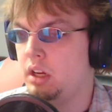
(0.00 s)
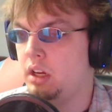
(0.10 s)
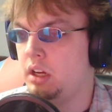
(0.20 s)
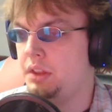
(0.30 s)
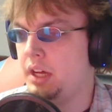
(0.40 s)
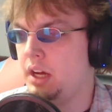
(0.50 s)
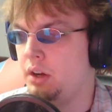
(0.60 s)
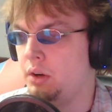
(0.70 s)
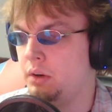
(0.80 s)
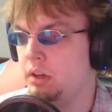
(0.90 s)

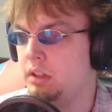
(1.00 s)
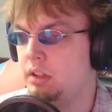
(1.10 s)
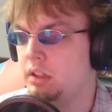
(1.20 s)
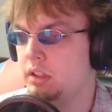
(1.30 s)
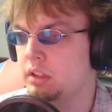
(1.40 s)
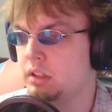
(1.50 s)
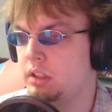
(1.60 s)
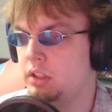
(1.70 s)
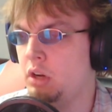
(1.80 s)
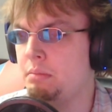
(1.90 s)
Although,
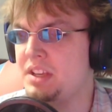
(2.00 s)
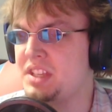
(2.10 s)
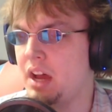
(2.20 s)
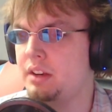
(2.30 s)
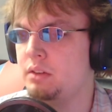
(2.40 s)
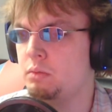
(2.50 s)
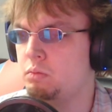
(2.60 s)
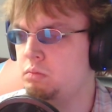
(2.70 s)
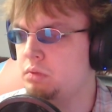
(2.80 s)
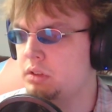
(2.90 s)
nope, he's got.
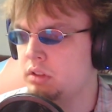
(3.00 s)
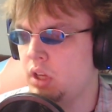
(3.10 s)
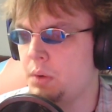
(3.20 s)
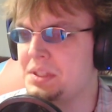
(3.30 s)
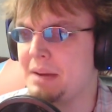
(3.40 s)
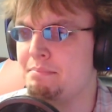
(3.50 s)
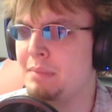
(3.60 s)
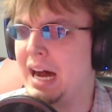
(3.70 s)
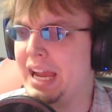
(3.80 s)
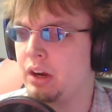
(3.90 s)
Oh, he's got
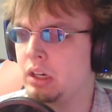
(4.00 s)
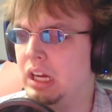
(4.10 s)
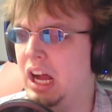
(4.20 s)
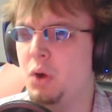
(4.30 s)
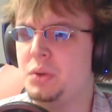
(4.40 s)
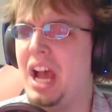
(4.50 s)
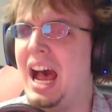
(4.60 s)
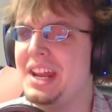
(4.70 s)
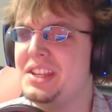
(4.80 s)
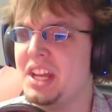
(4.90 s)
Mire. Oh
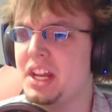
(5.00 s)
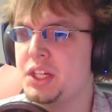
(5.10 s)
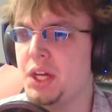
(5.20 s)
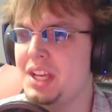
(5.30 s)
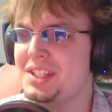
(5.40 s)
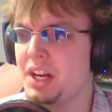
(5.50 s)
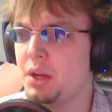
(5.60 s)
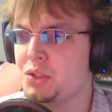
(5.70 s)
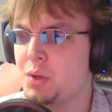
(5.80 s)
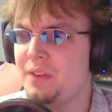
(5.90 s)
God, he's gonna. He's gonna go
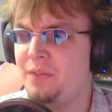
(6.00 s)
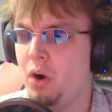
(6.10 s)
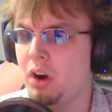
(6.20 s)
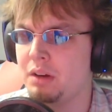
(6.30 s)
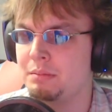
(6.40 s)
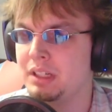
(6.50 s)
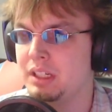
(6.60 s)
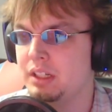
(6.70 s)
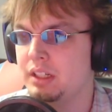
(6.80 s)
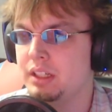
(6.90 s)
straight for him.
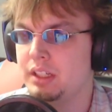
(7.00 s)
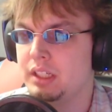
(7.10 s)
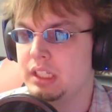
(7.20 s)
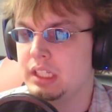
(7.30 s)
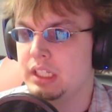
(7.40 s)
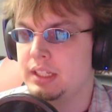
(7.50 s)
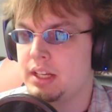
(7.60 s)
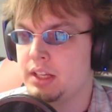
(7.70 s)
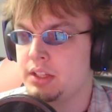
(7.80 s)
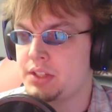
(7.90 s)

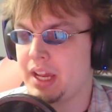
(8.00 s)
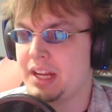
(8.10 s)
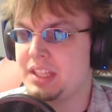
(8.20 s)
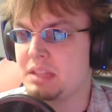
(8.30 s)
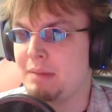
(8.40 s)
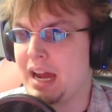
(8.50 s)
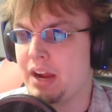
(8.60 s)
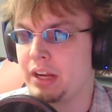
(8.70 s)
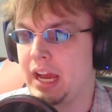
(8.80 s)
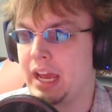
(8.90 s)
So I gotta take the Mire
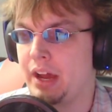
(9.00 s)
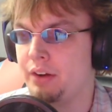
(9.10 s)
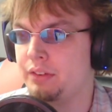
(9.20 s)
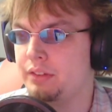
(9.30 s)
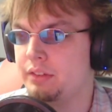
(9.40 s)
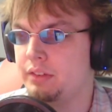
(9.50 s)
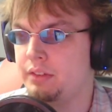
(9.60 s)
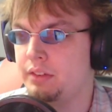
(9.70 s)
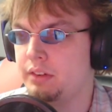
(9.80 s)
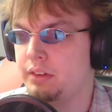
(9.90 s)
guy out
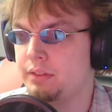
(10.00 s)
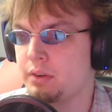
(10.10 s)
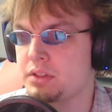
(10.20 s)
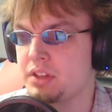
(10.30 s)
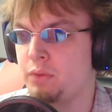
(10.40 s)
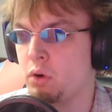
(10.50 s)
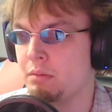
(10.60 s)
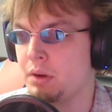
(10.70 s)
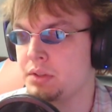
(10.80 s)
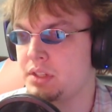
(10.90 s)
first and
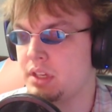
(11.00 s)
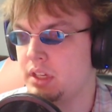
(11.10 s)
foremost.